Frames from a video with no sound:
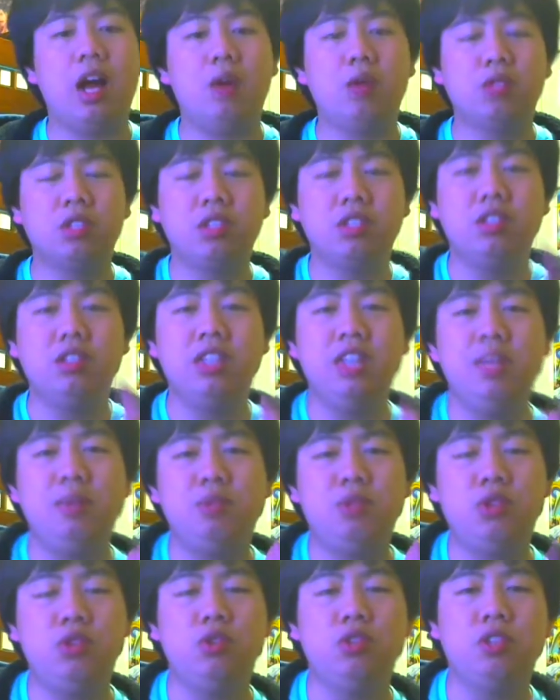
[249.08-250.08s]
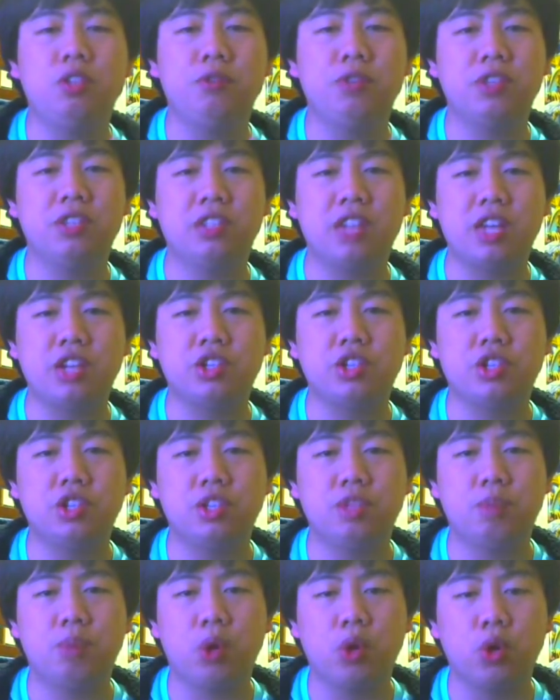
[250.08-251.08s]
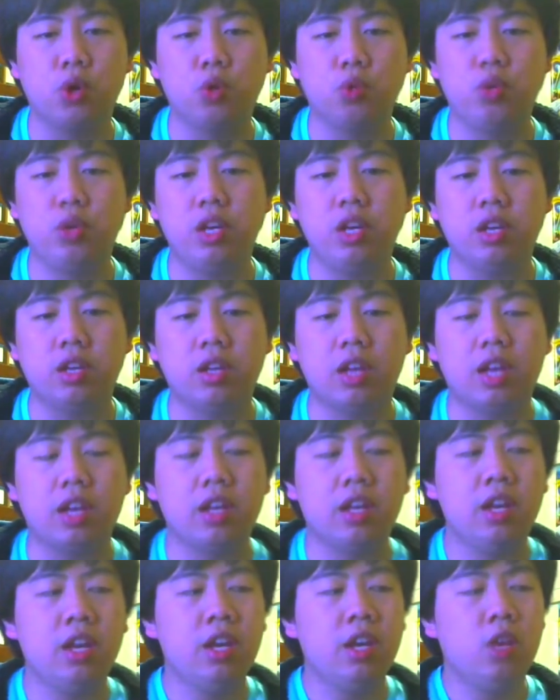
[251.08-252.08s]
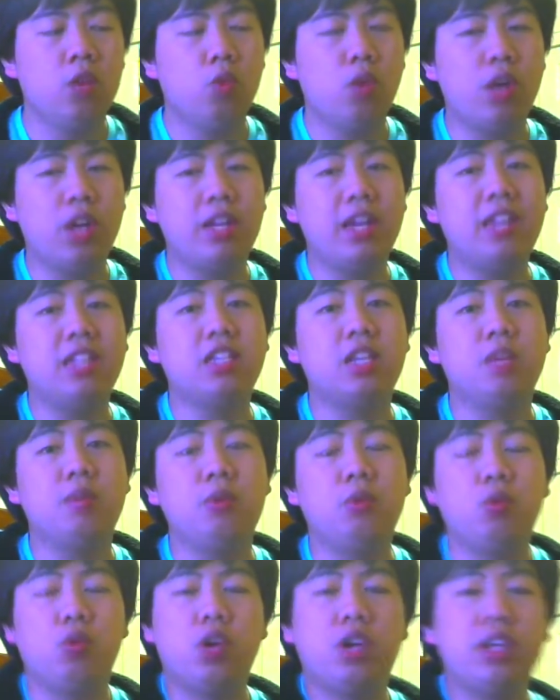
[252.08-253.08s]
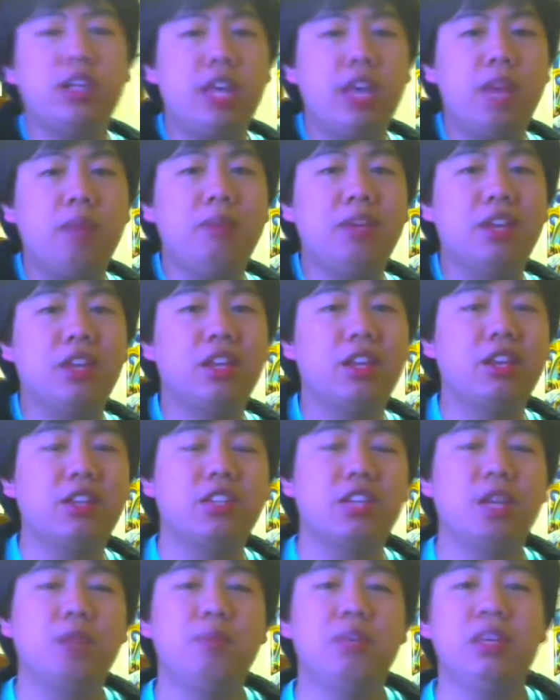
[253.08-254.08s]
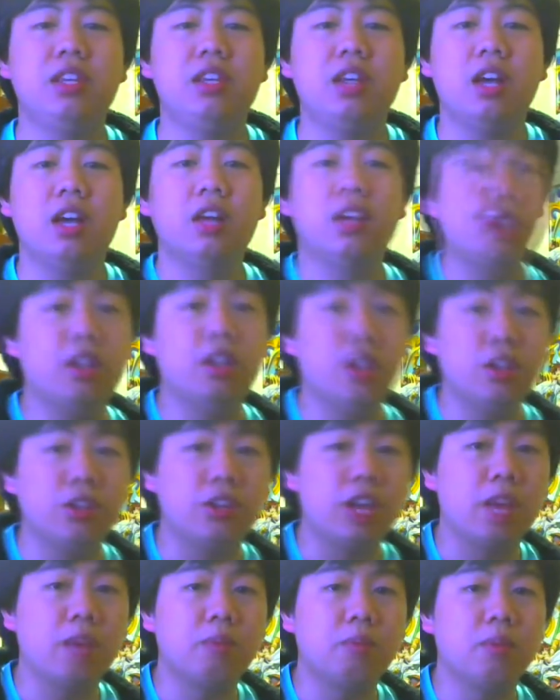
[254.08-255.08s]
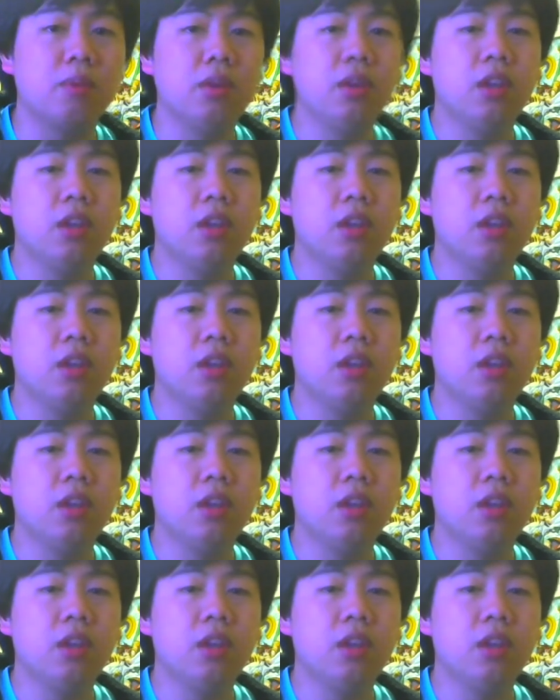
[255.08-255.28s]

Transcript: I will still keep 2 different sessions per week. One day is gonna be one game, the other day is gonna be another game.